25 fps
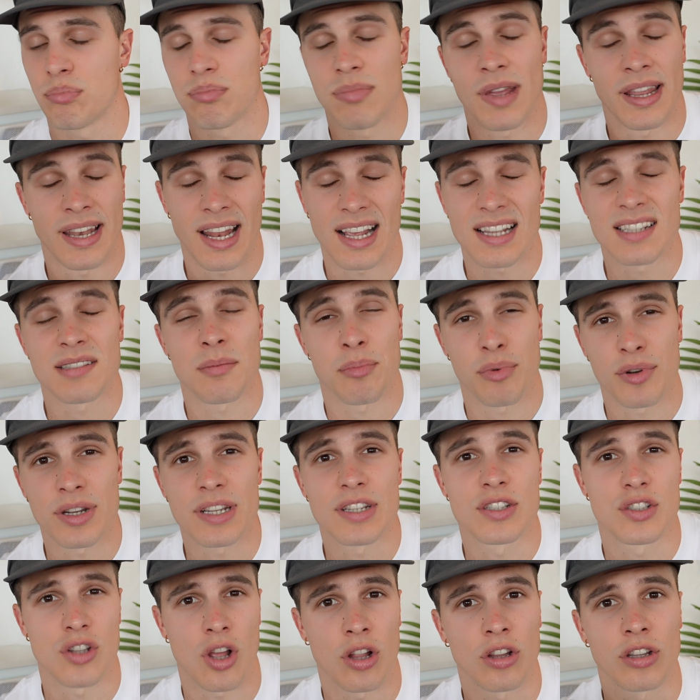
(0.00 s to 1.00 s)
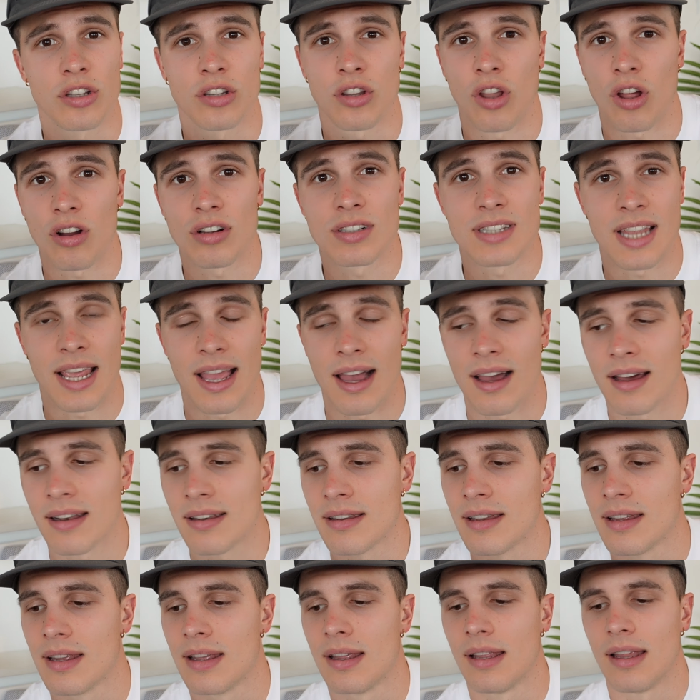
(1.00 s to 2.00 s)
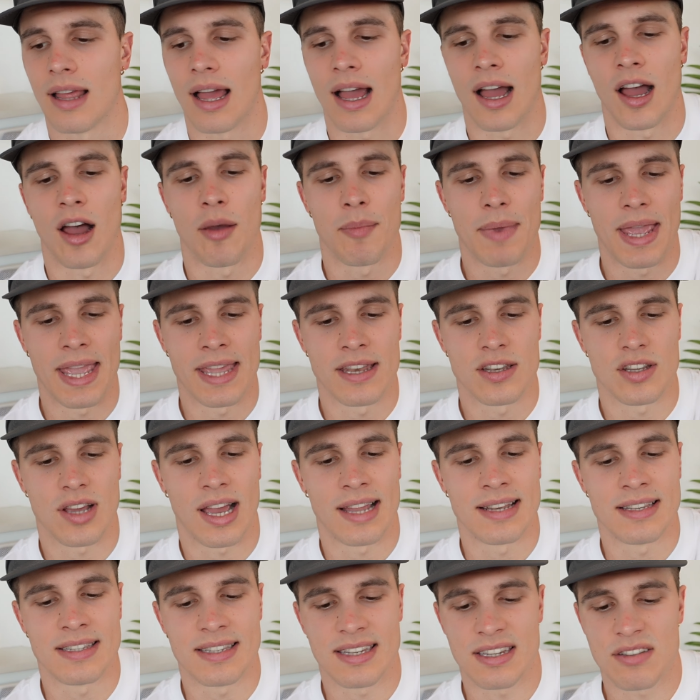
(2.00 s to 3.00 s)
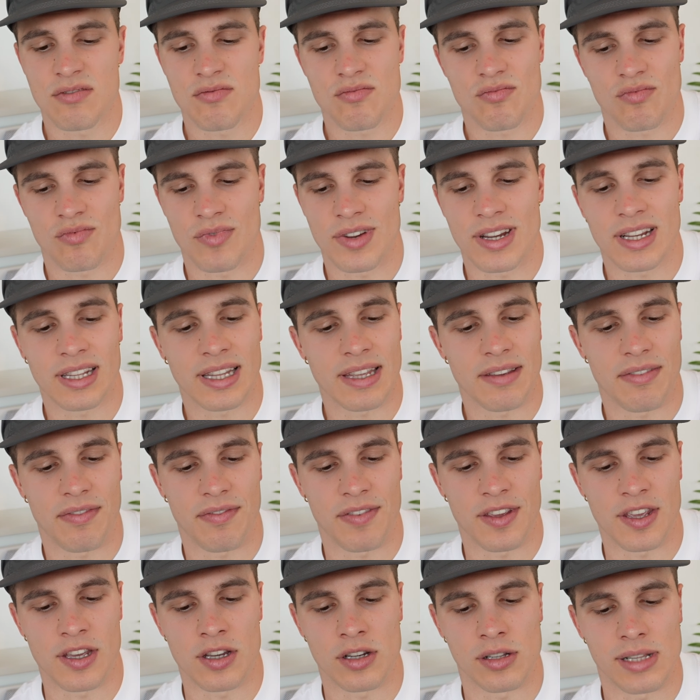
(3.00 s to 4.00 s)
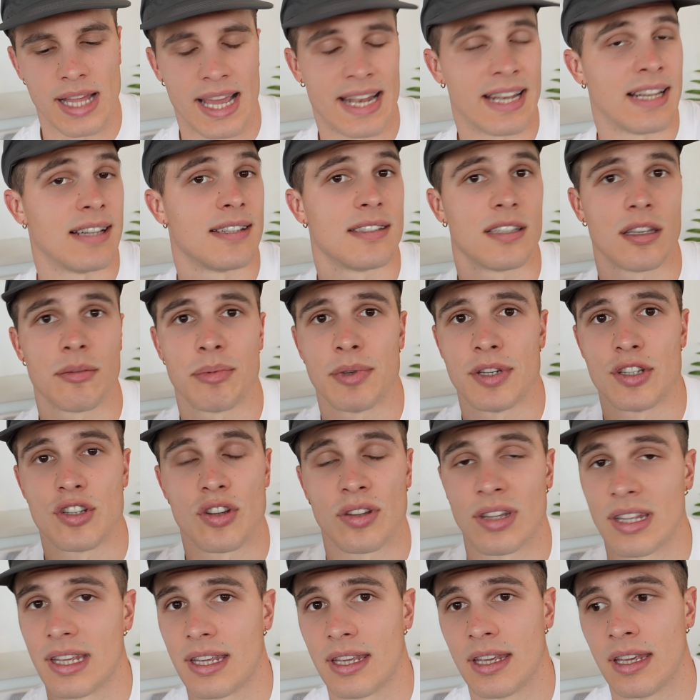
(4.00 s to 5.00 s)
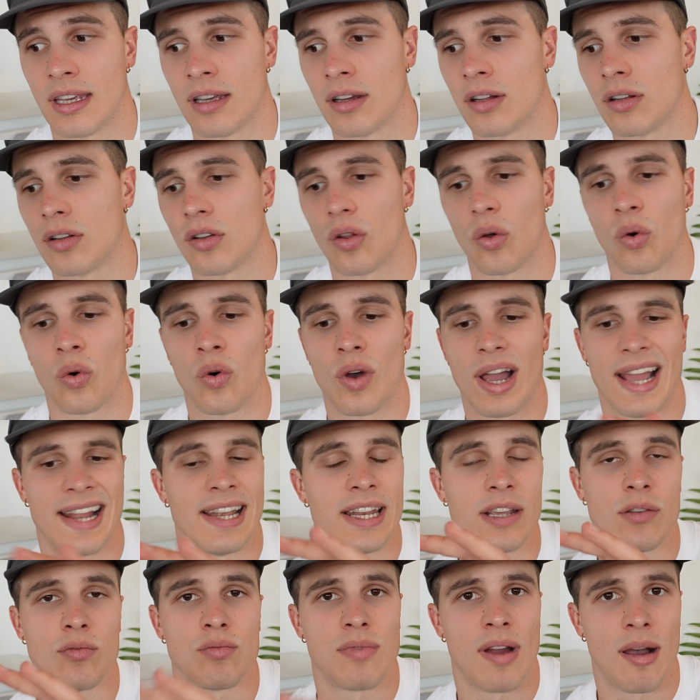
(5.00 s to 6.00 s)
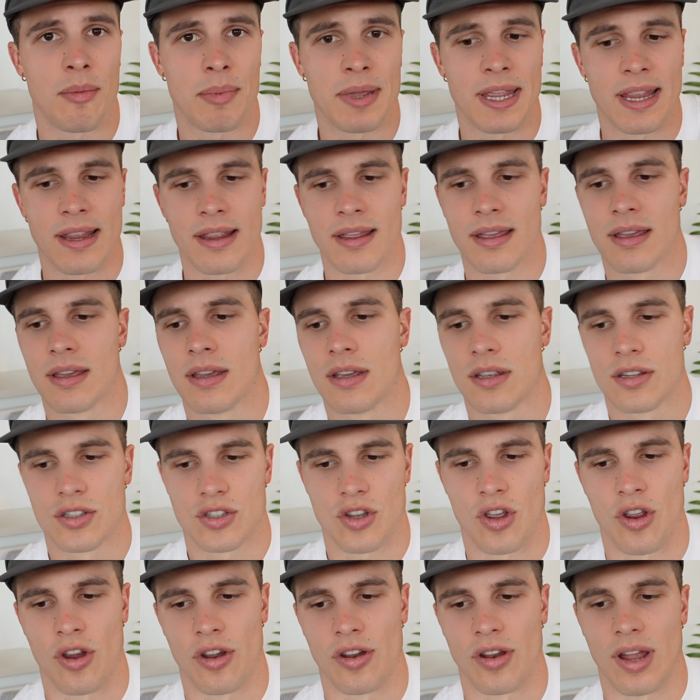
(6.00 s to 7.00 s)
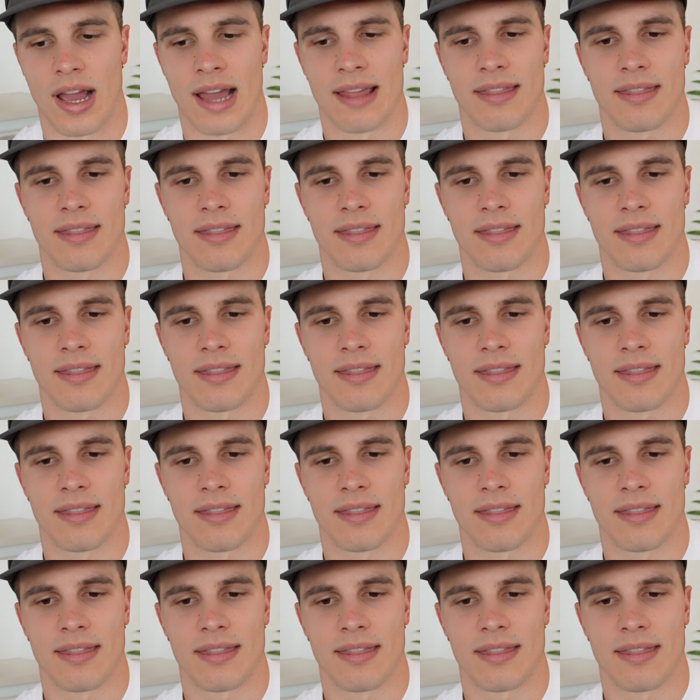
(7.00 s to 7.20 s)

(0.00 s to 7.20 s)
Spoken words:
It has a pretty solid lockdown, and I didn't really feel any slippage on the heel or any rubbing. So I